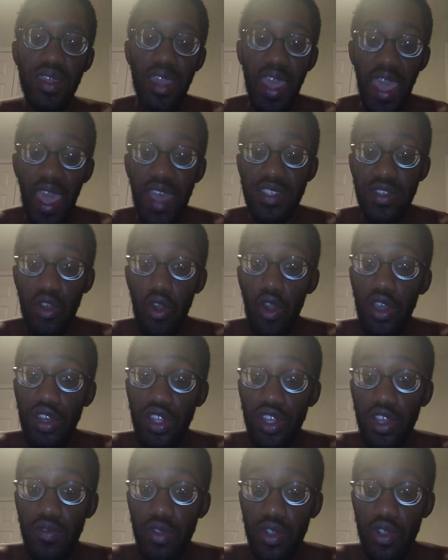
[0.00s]
has an
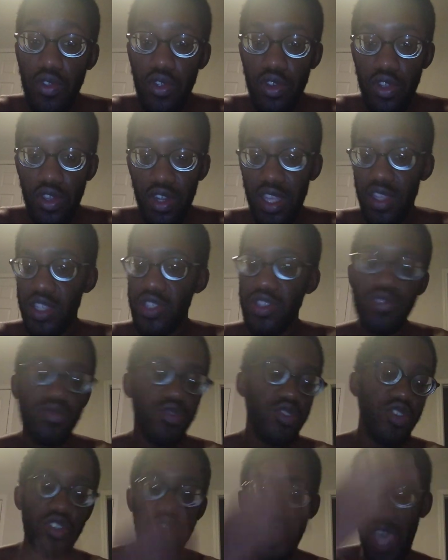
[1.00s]
audio recorder on it.
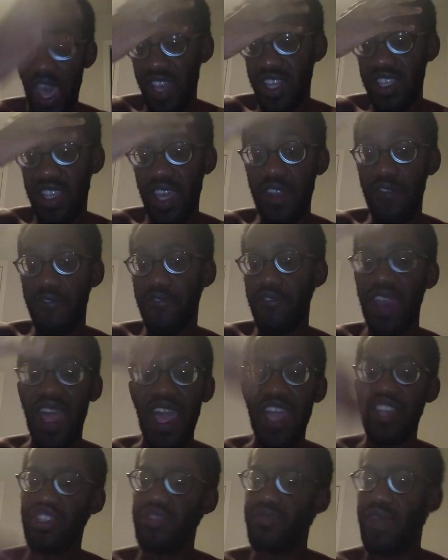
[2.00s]
I just had a
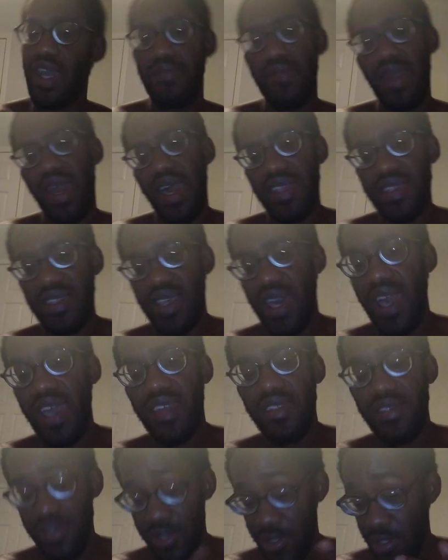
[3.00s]
flash in my mind's
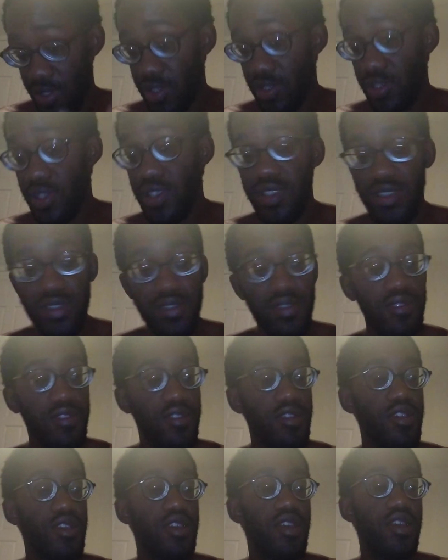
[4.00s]
eye. You need to listen.
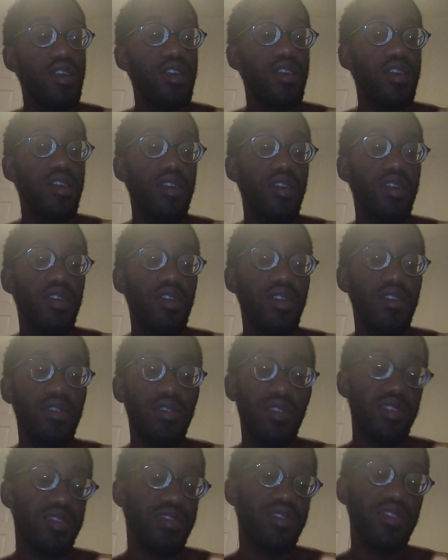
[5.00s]

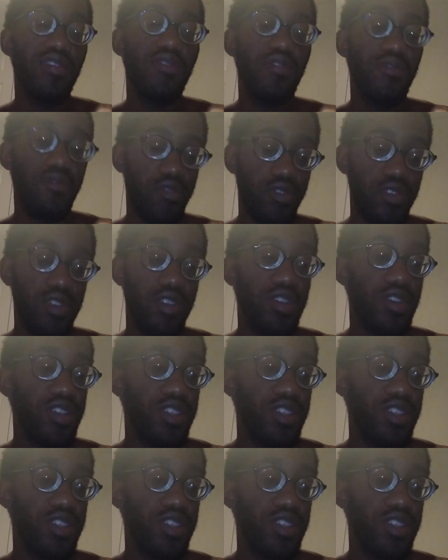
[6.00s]
Listen to your